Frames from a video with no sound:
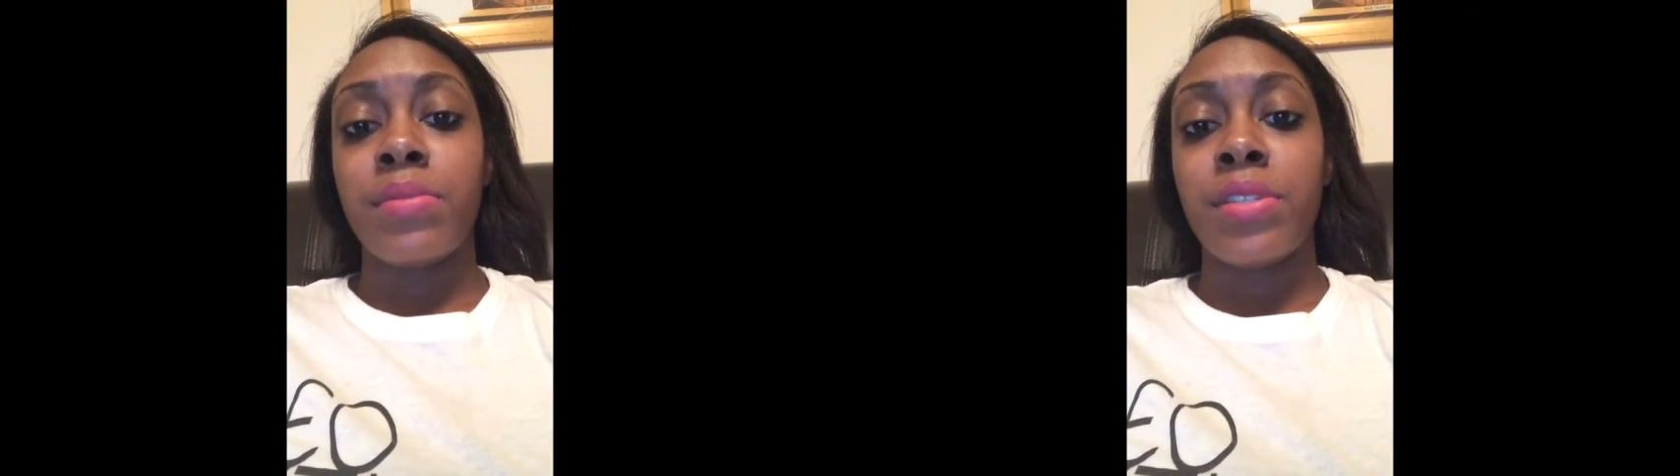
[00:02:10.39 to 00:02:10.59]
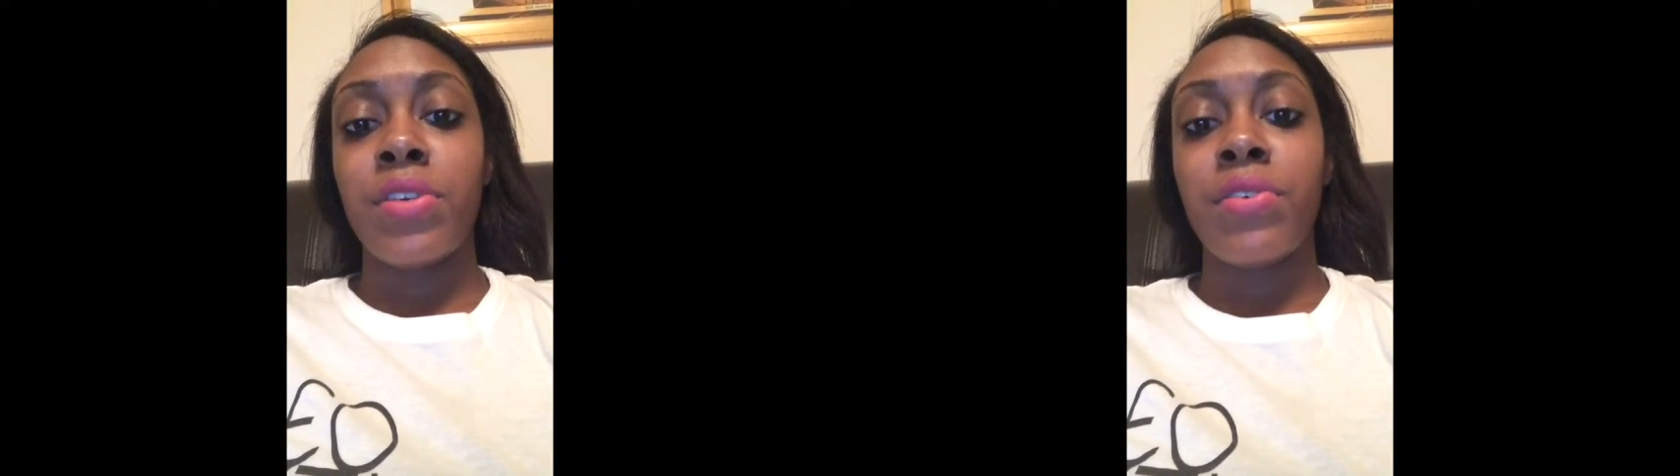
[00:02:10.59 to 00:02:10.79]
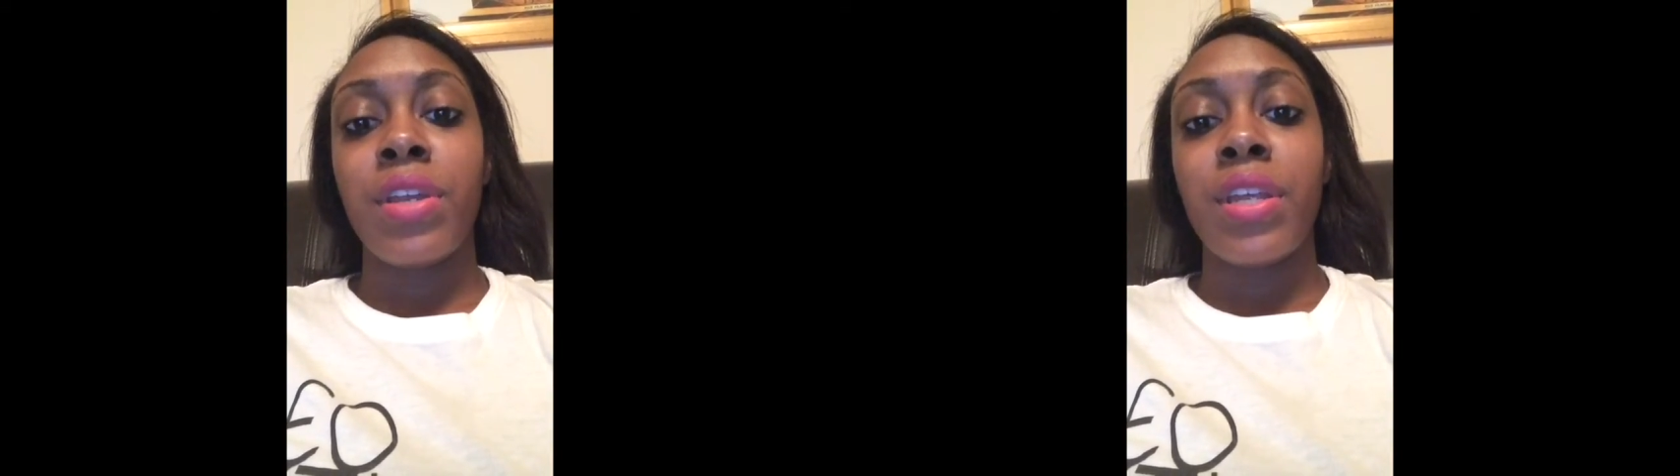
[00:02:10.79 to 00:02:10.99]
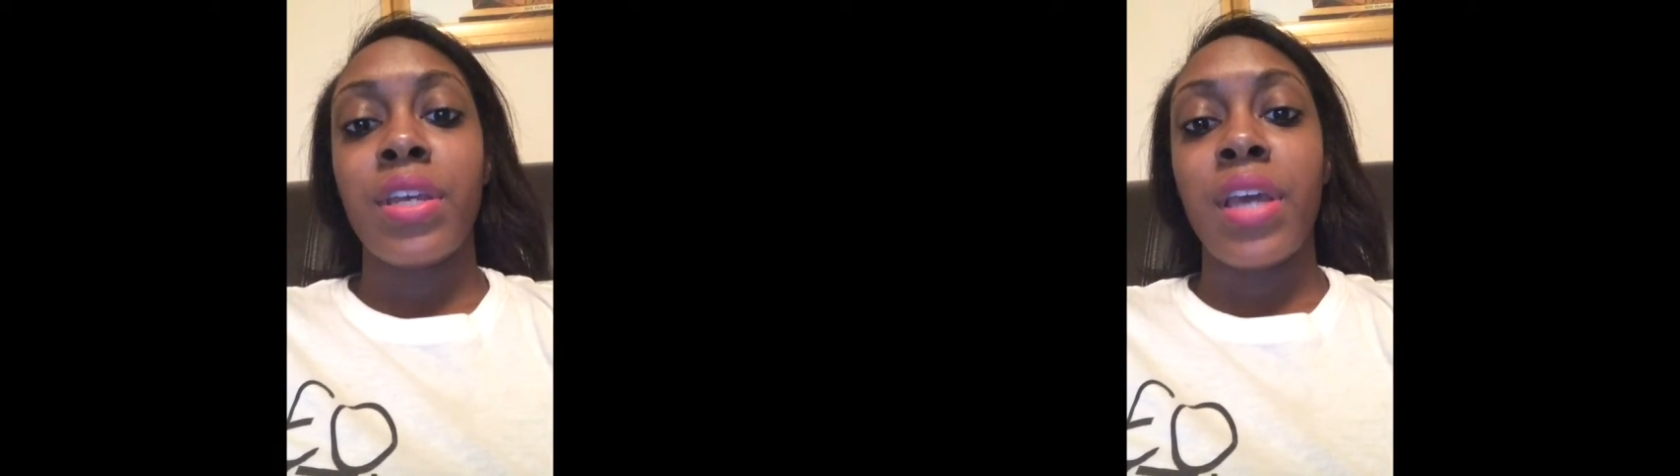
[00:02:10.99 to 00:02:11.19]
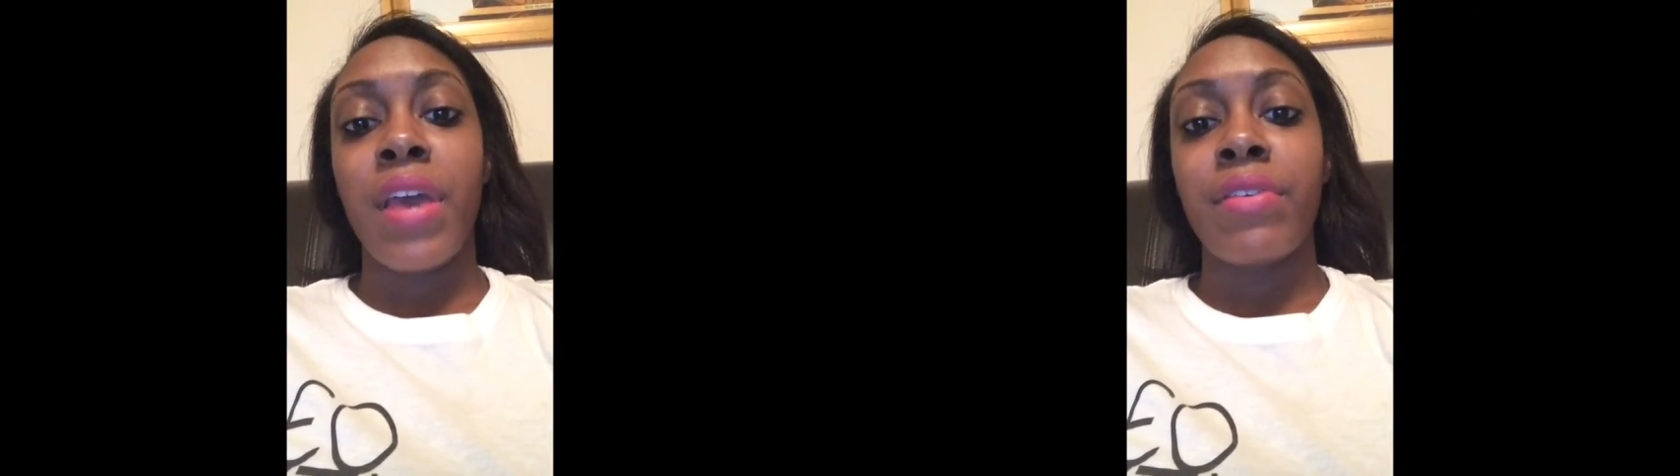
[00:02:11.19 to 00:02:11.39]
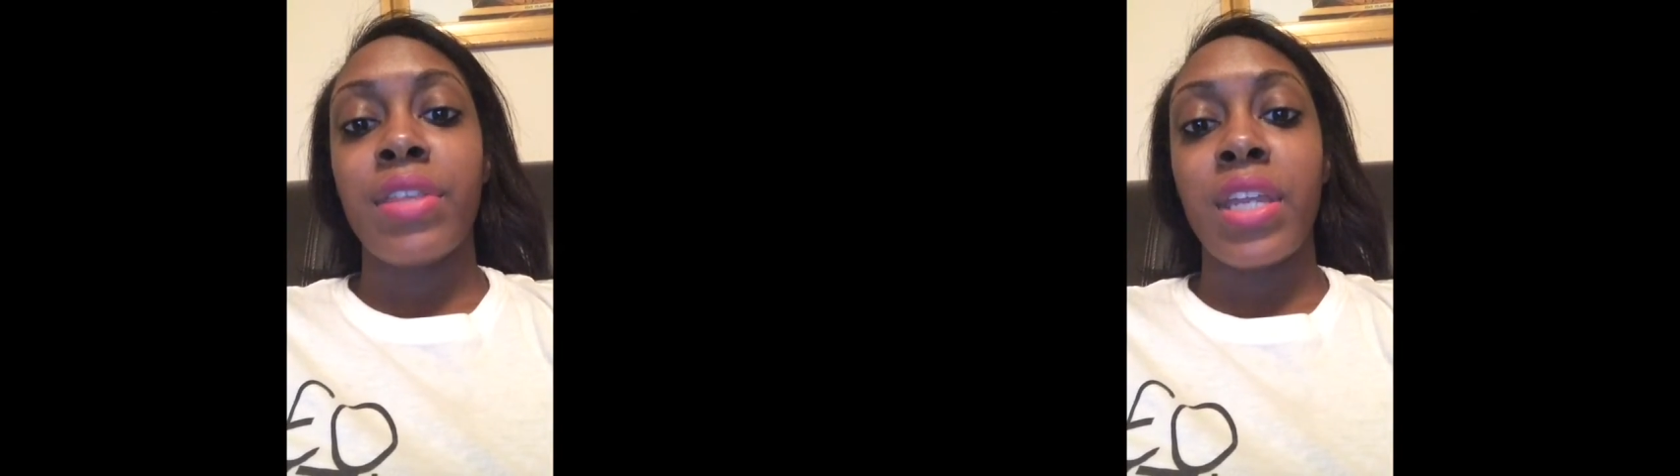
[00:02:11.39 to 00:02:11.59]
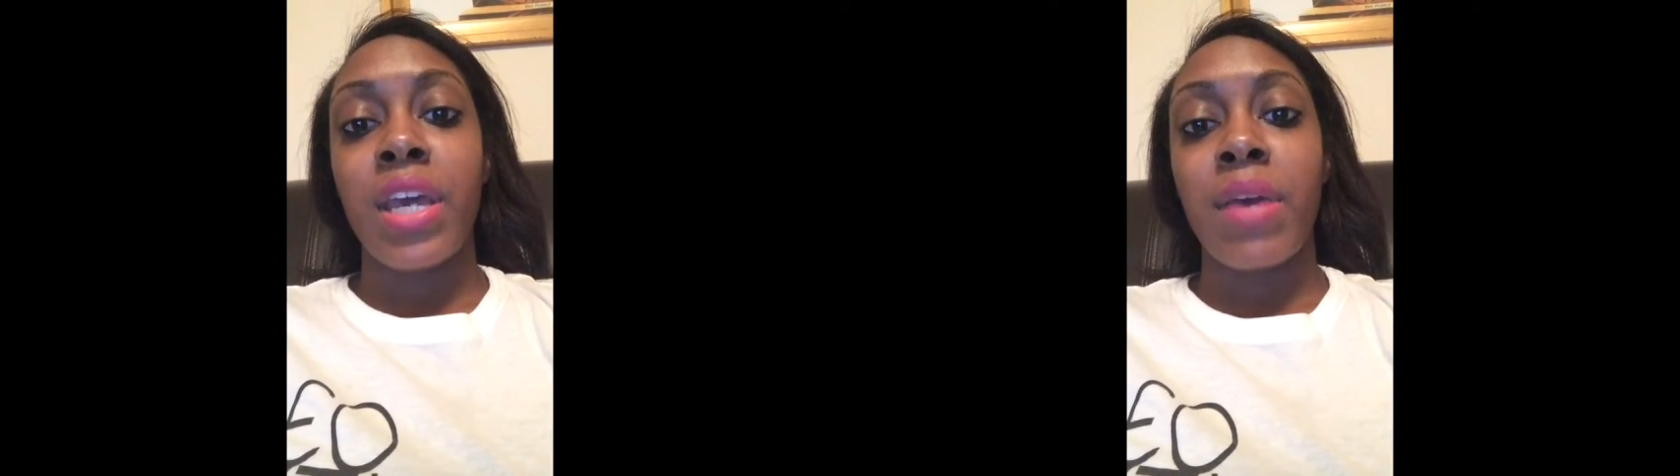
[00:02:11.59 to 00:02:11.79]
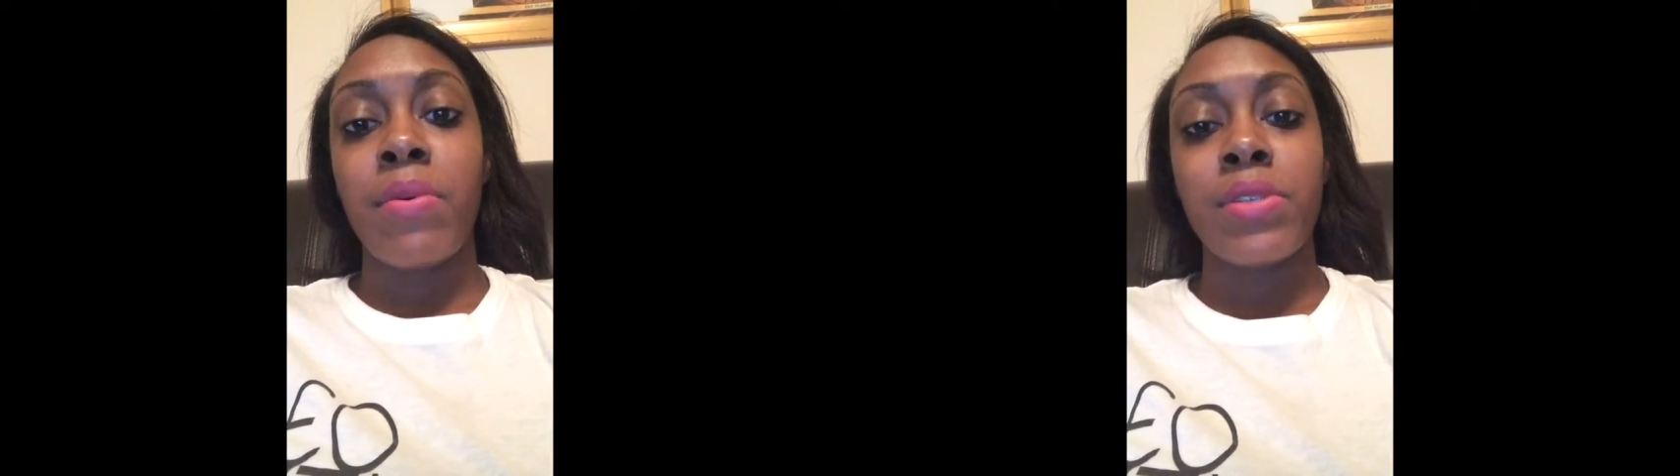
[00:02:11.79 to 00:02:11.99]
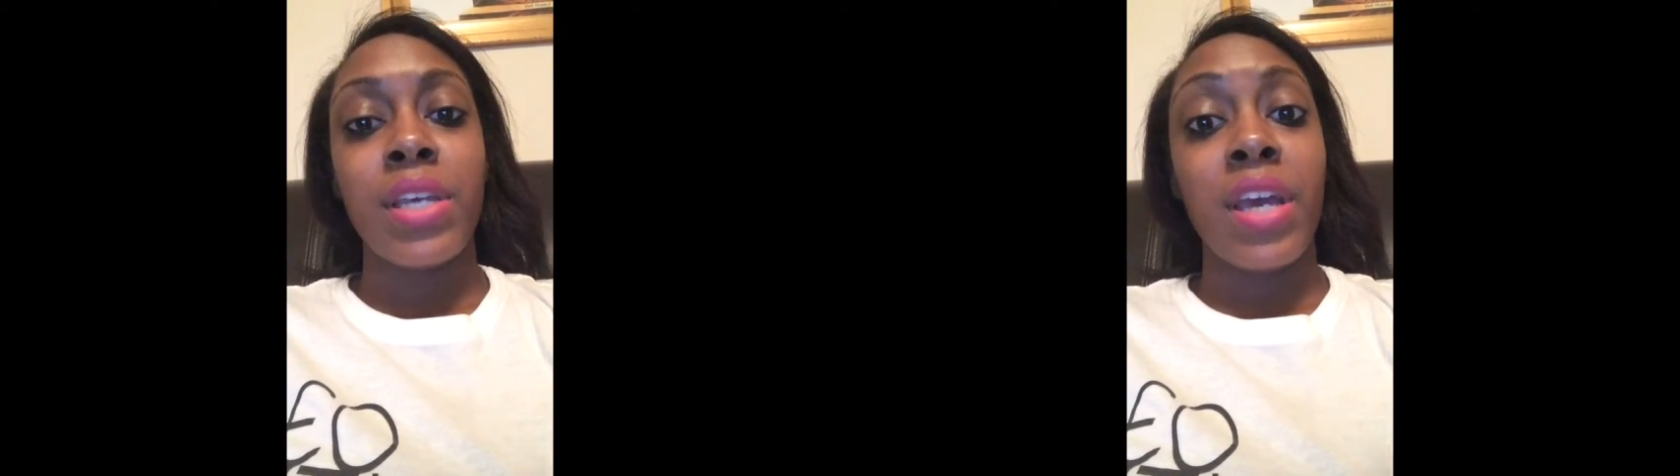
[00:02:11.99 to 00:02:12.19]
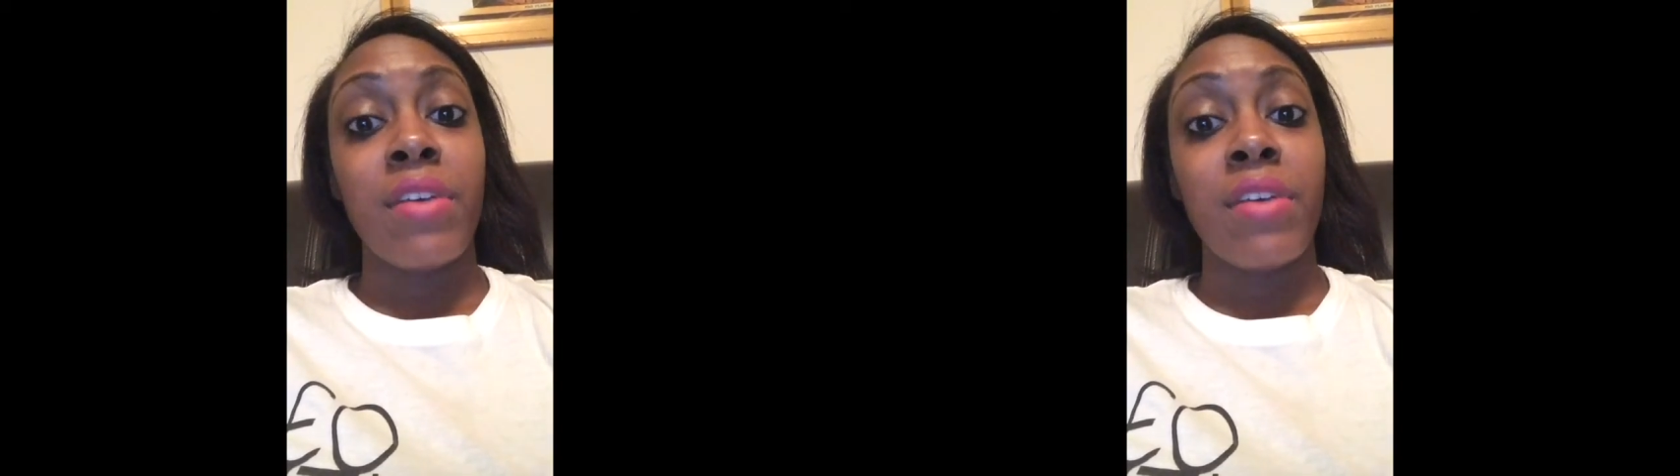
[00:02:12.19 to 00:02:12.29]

Still getting everything that mostly